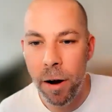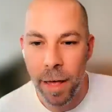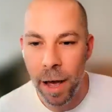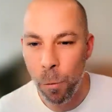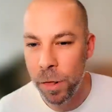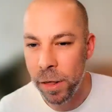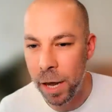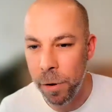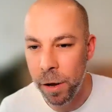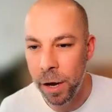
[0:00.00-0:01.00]
and
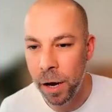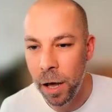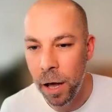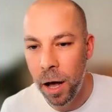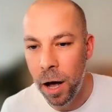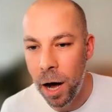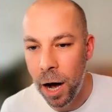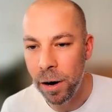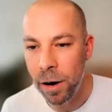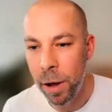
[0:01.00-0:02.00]
engaging, and then how do you
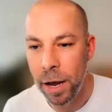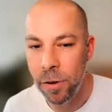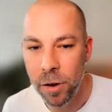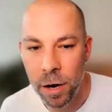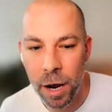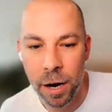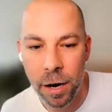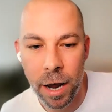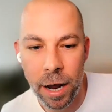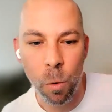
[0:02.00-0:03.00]
marry that with
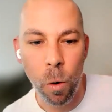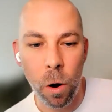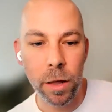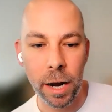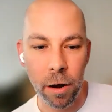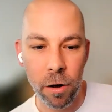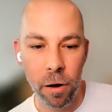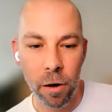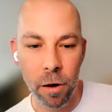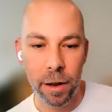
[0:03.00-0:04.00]
keeping hiring
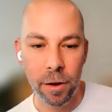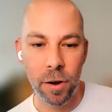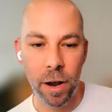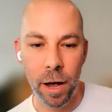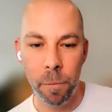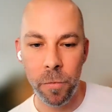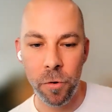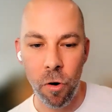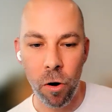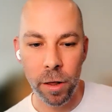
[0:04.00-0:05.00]
pace and
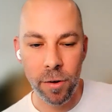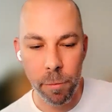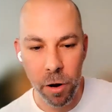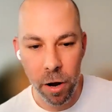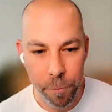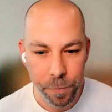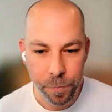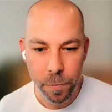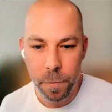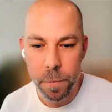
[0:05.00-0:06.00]
quality of hires
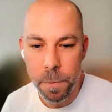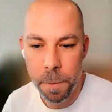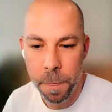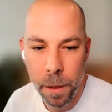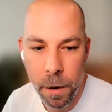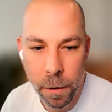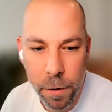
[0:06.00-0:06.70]
strong at the same time?